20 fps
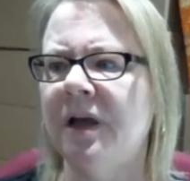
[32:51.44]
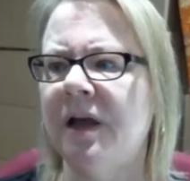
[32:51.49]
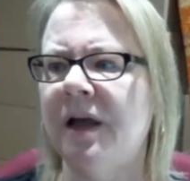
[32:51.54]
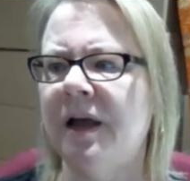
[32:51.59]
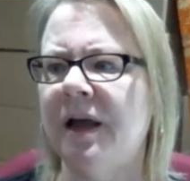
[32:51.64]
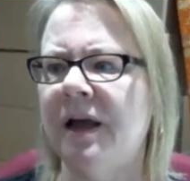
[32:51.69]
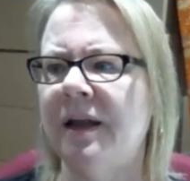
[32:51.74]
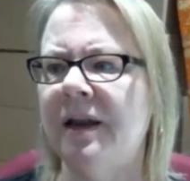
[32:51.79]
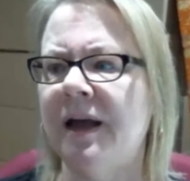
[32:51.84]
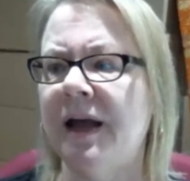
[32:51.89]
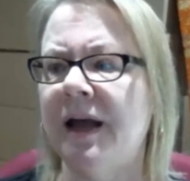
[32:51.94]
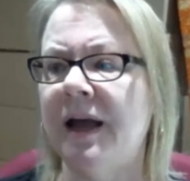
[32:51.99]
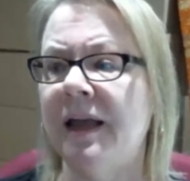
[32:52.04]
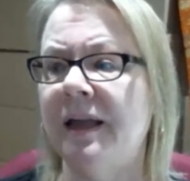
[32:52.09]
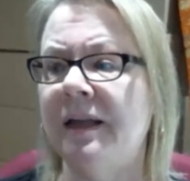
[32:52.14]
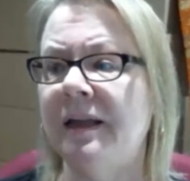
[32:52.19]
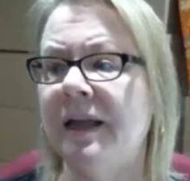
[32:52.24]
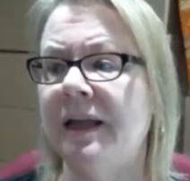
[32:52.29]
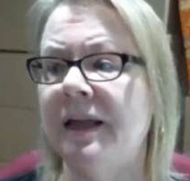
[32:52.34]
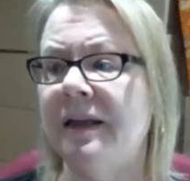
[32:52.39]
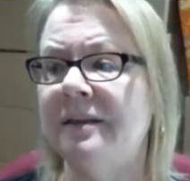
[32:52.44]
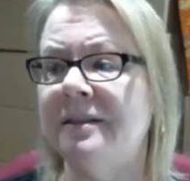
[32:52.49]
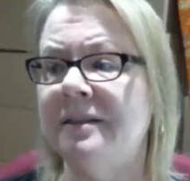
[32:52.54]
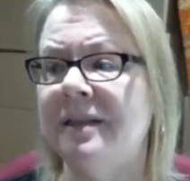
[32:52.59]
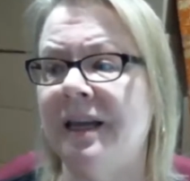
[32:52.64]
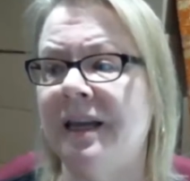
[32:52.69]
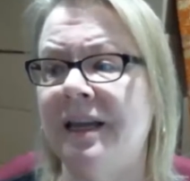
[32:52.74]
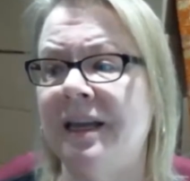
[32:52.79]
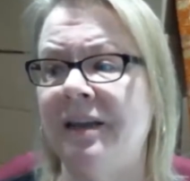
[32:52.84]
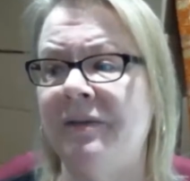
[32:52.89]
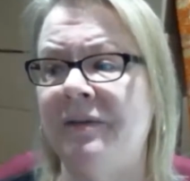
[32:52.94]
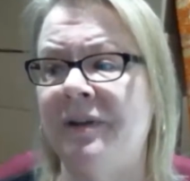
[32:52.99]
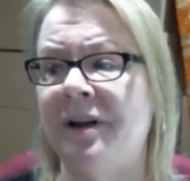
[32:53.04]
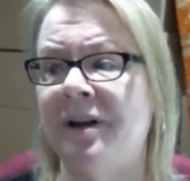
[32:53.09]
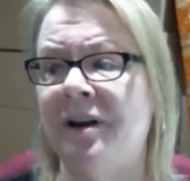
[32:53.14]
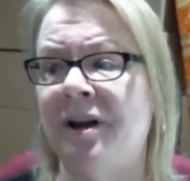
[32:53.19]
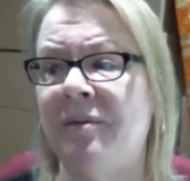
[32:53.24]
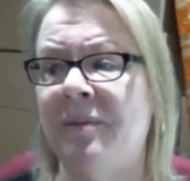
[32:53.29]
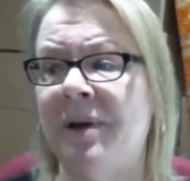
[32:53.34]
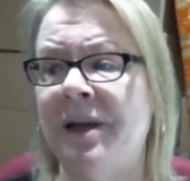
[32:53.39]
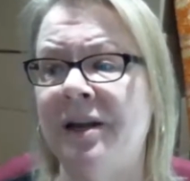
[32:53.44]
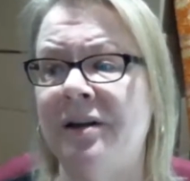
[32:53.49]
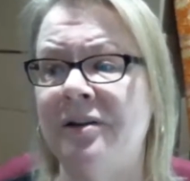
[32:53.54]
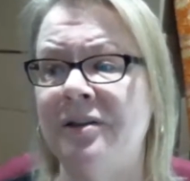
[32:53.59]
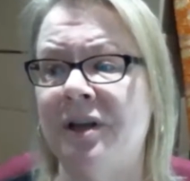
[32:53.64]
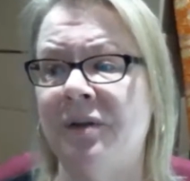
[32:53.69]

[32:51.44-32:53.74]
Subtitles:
And I can't say, even in all my years,